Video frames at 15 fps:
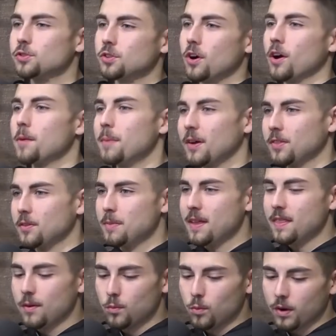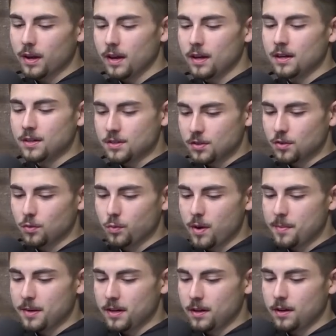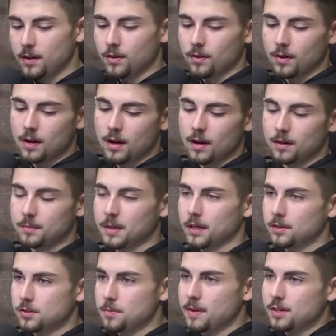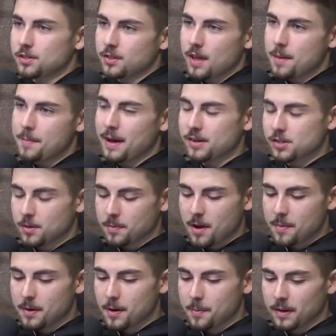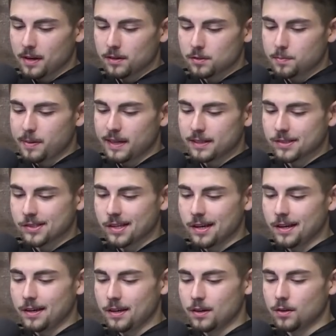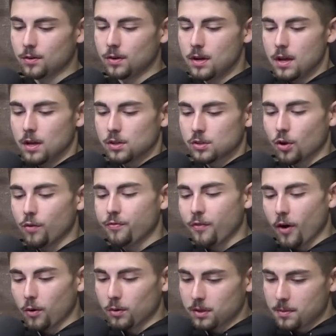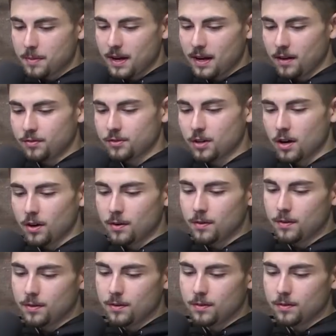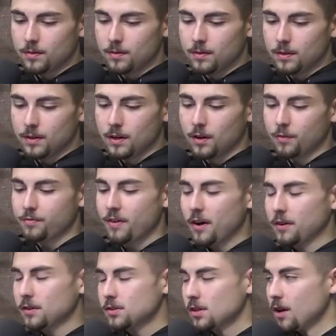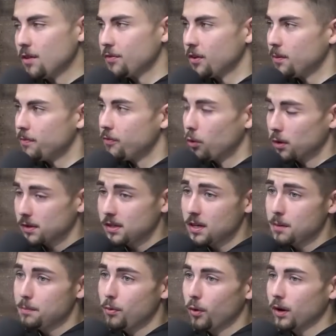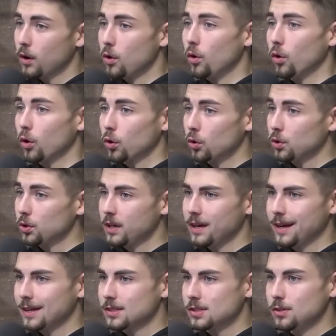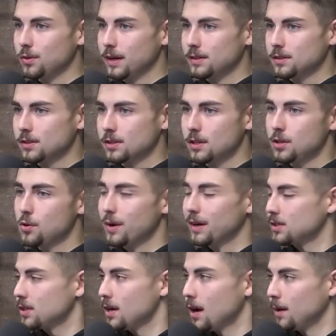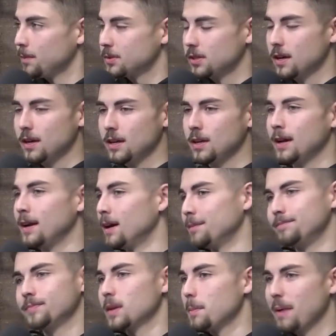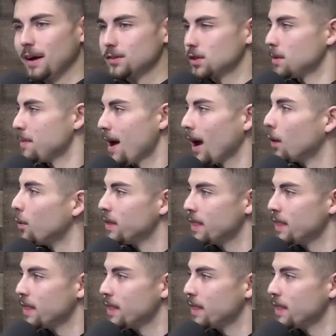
talk about the men, then we'll get into the women here, because you mentioned that matchup coming up against Penn State. So far what the men have done found itself in a 14-point hole early against USC Upstate. You end up bouncing back, win